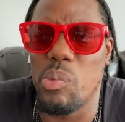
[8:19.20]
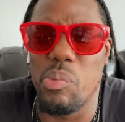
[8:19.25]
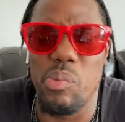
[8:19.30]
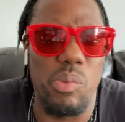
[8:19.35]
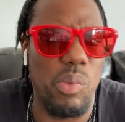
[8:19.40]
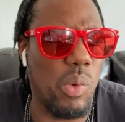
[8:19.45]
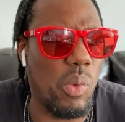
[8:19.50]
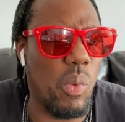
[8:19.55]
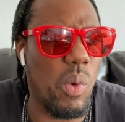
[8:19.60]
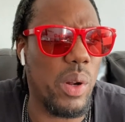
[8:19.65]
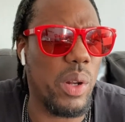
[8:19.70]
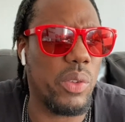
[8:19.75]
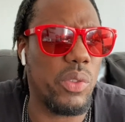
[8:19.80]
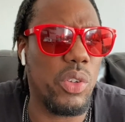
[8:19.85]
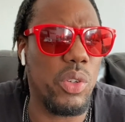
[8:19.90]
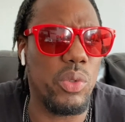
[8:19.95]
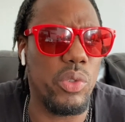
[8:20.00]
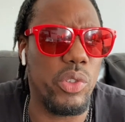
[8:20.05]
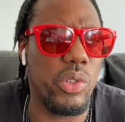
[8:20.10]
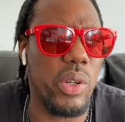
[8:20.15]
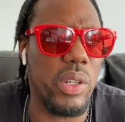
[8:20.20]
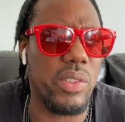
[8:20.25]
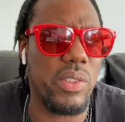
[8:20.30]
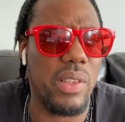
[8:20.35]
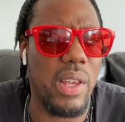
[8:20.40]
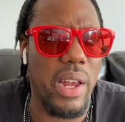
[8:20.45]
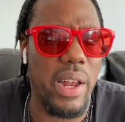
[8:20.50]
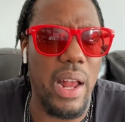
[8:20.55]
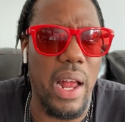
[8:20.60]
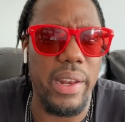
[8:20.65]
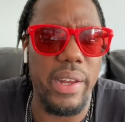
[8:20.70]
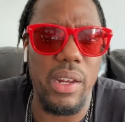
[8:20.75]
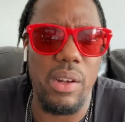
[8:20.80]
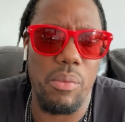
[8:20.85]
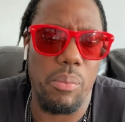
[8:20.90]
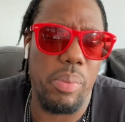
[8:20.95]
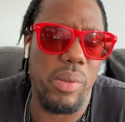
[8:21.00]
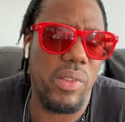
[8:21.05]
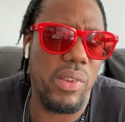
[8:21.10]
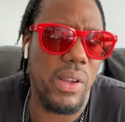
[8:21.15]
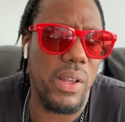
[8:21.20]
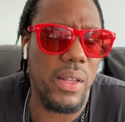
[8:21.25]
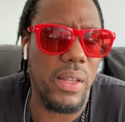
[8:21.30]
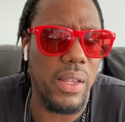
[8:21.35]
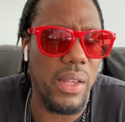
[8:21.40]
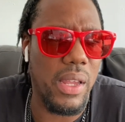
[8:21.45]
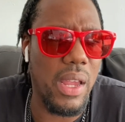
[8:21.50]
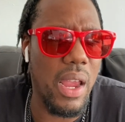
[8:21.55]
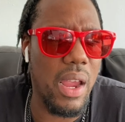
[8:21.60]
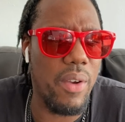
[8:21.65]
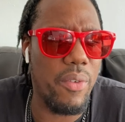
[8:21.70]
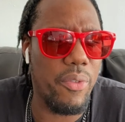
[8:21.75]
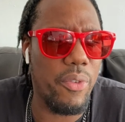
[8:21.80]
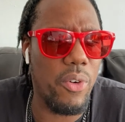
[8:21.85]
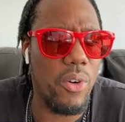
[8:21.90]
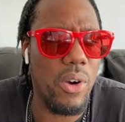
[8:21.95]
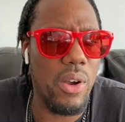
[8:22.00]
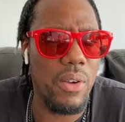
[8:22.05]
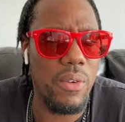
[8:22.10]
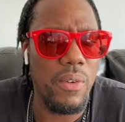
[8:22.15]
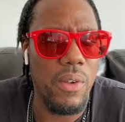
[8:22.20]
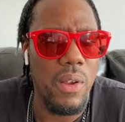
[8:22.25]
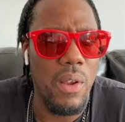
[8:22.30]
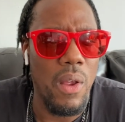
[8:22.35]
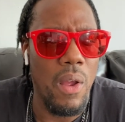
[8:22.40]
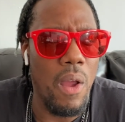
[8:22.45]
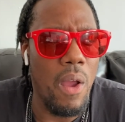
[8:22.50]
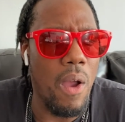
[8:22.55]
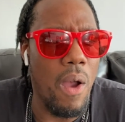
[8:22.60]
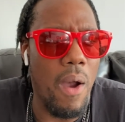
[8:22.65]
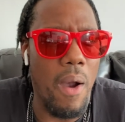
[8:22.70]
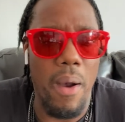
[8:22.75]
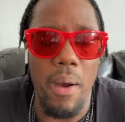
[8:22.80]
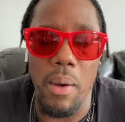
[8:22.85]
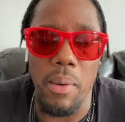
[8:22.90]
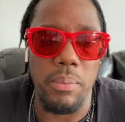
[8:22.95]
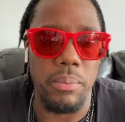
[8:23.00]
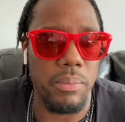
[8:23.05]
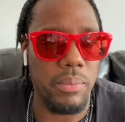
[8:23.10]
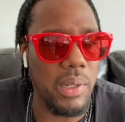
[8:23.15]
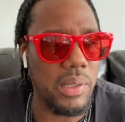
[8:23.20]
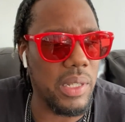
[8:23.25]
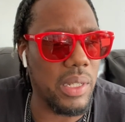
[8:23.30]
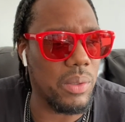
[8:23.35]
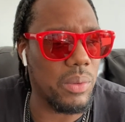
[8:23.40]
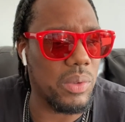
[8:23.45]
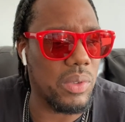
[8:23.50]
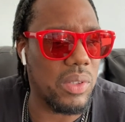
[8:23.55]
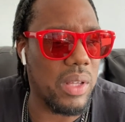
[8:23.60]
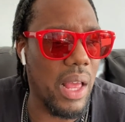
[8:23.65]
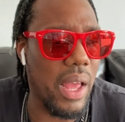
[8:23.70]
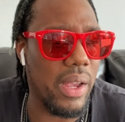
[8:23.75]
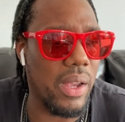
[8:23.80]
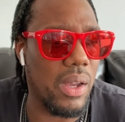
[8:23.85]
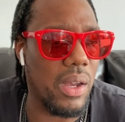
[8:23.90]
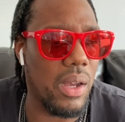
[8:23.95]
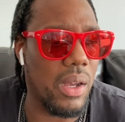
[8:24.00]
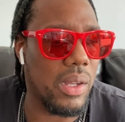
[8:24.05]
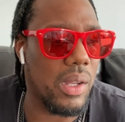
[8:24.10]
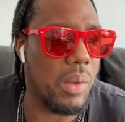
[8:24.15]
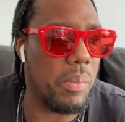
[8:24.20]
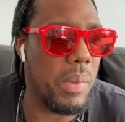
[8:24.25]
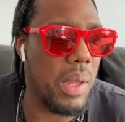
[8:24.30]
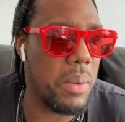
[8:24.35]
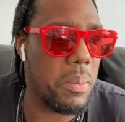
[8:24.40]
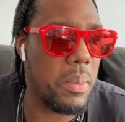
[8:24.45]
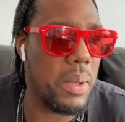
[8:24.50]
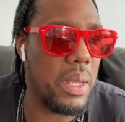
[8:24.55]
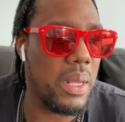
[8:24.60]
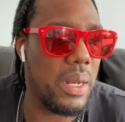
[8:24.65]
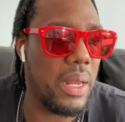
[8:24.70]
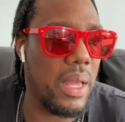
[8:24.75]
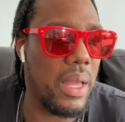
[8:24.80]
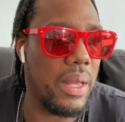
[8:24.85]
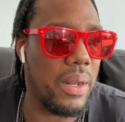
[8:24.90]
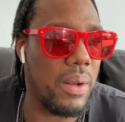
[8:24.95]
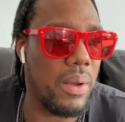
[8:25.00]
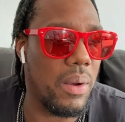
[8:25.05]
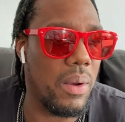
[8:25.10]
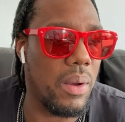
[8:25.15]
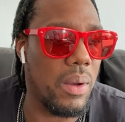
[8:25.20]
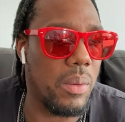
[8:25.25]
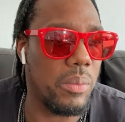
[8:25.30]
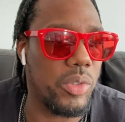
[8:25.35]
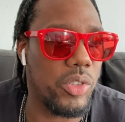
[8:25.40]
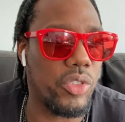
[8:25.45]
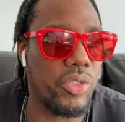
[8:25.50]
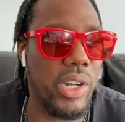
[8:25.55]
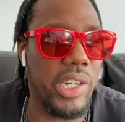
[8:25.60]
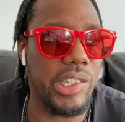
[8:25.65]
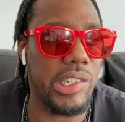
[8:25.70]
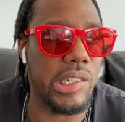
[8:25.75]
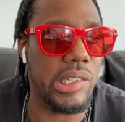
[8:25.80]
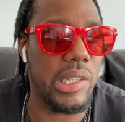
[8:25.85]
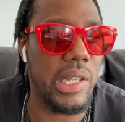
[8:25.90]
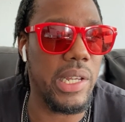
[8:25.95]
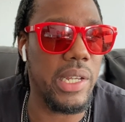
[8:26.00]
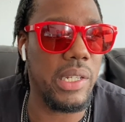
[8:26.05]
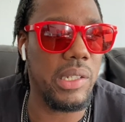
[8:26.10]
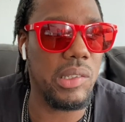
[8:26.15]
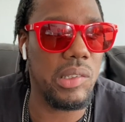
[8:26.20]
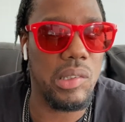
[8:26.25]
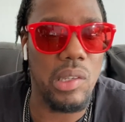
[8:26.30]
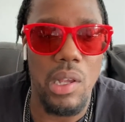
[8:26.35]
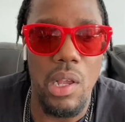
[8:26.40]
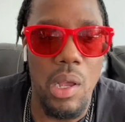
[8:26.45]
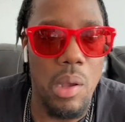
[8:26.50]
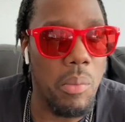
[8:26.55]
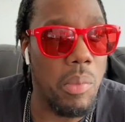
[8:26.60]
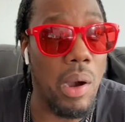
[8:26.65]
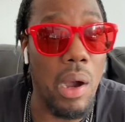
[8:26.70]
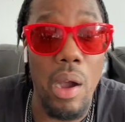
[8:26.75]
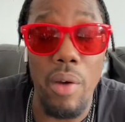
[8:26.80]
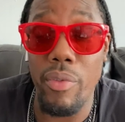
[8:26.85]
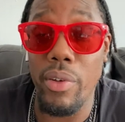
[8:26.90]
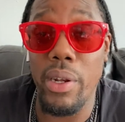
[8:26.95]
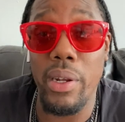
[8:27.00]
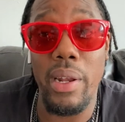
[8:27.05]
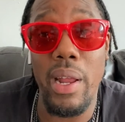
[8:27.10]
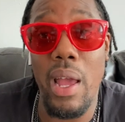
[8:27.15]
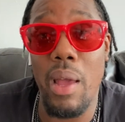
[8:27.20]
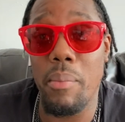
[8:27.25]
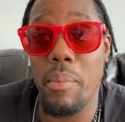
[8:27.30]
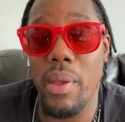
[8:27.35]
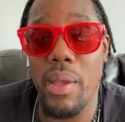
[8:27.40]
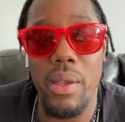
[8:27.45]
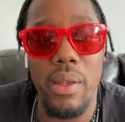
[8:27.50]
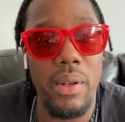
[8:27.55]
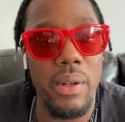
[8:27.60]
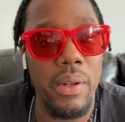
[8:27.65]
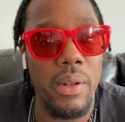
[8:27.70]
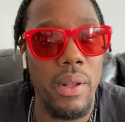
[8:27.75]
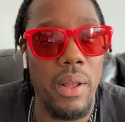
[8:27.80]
1 or 2 joints that I didn't particularly care for. I think it was like Commitment and Stranger Things. But other than that, man,